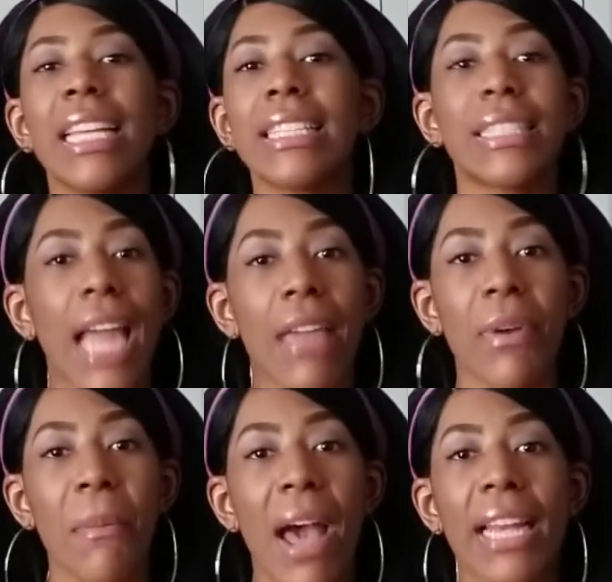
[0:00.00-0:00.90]

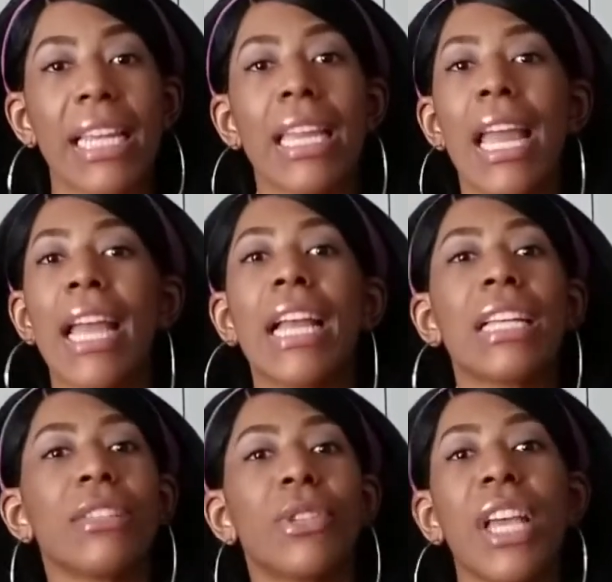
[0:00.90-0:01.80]
saving money,
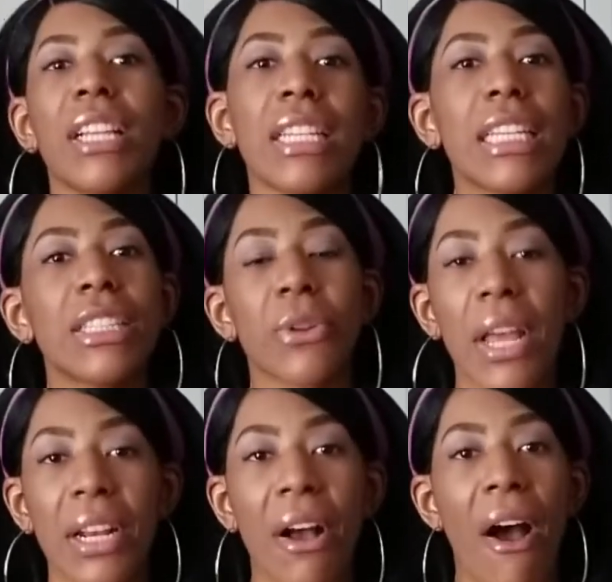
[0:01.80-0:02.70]
killing these
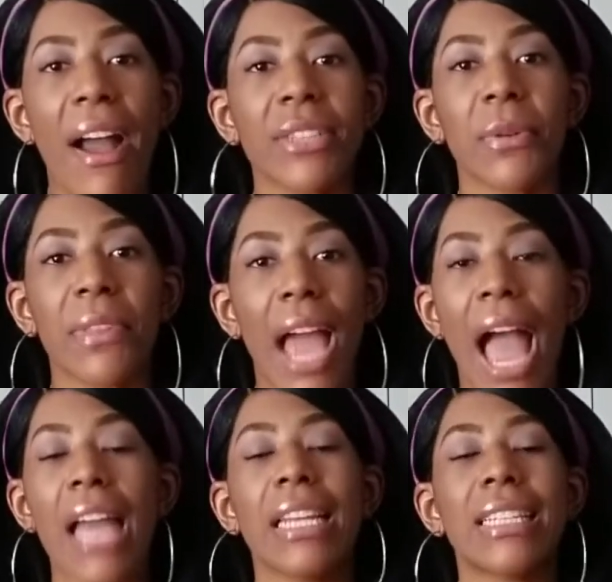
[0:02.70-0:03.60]
credit cards with
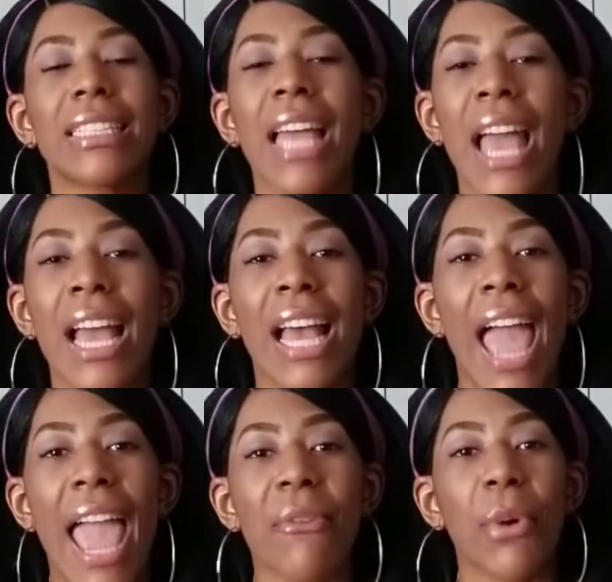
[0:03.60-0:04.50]
kindness.
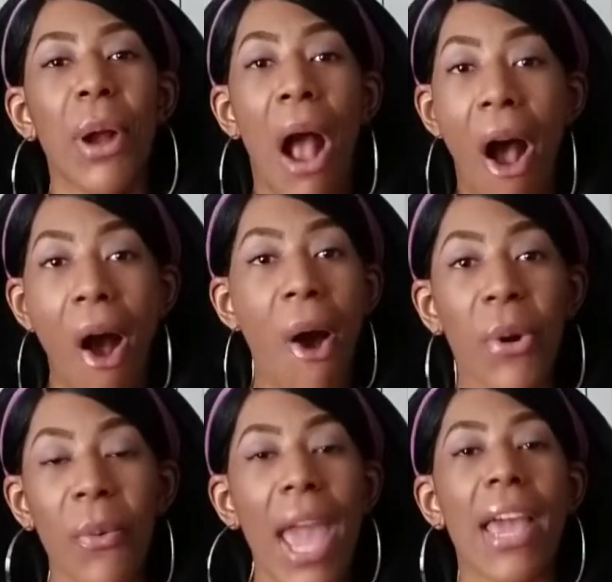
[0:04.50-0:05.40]
And we're all the
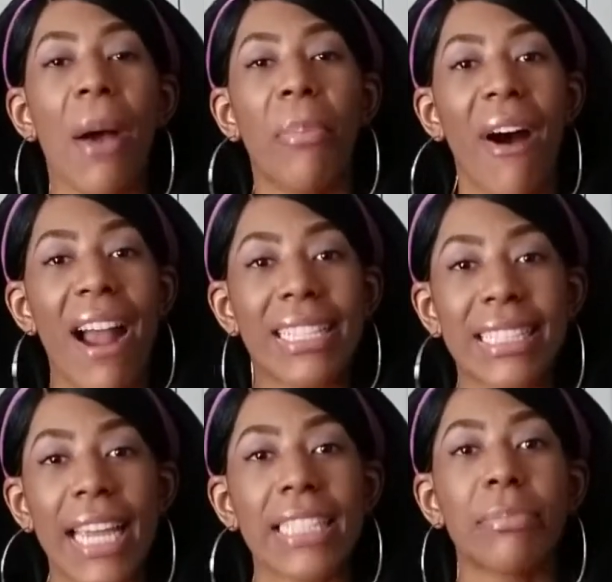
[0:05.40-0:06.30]
way on part
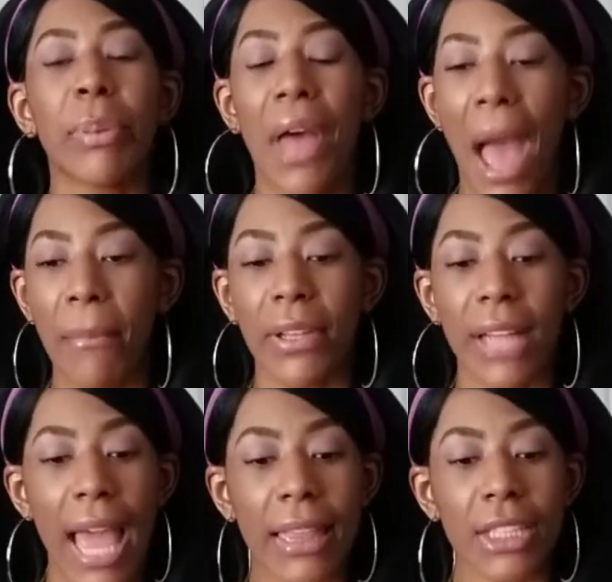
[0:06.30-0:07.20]
six, but I'm
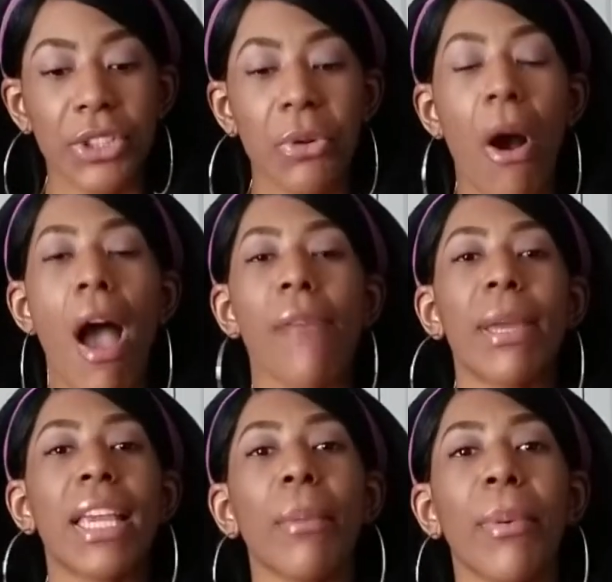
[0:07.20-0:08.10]
glad that you all have been
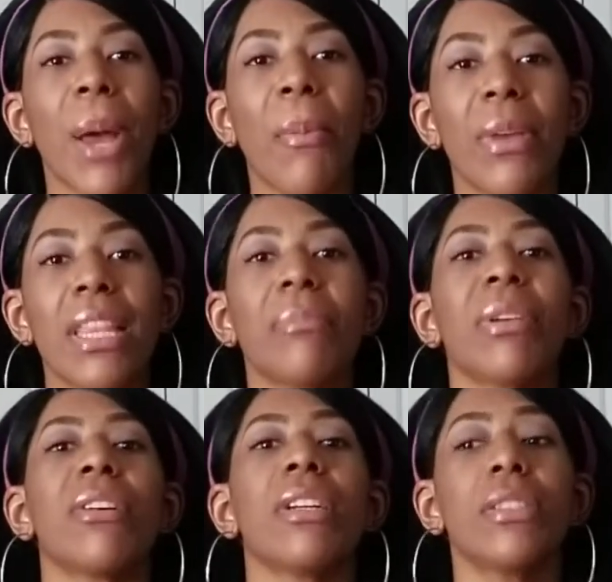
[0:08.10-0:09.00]
keeping up with it
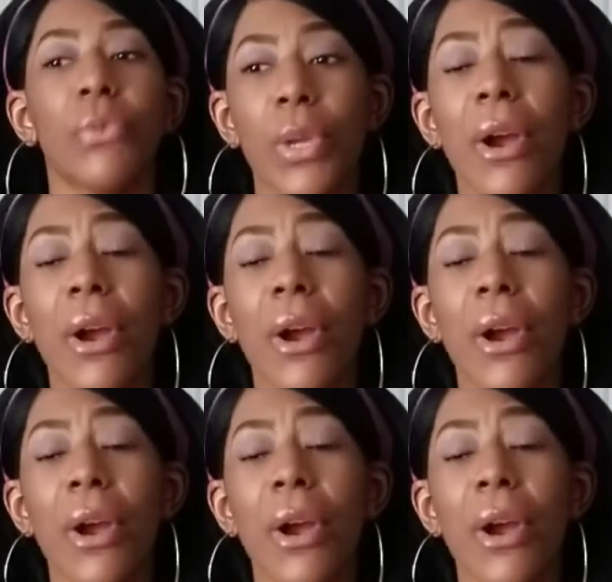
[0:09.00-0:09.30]
because we are